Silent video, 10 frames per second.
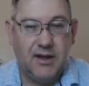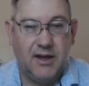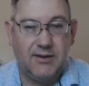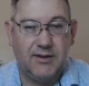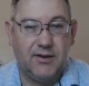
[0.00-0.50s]

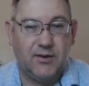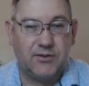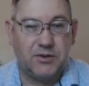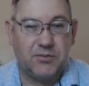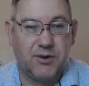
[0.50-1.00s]
And then
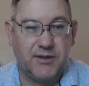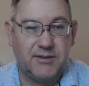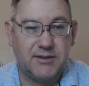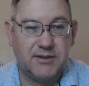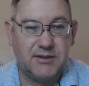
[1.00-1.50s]
wholesale
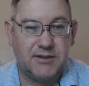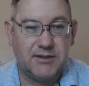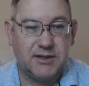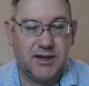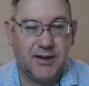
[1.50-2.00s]
prices
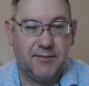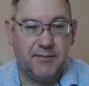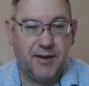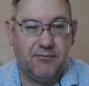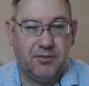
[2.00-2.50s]

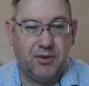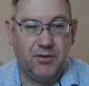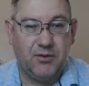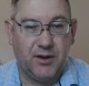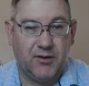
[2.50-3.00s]
have
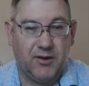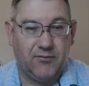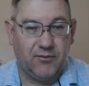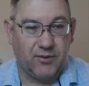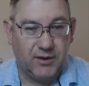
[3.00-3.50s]

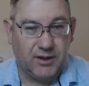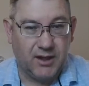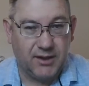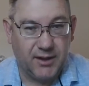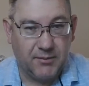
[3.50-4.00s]
really
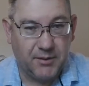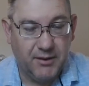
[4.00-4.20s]
gone up,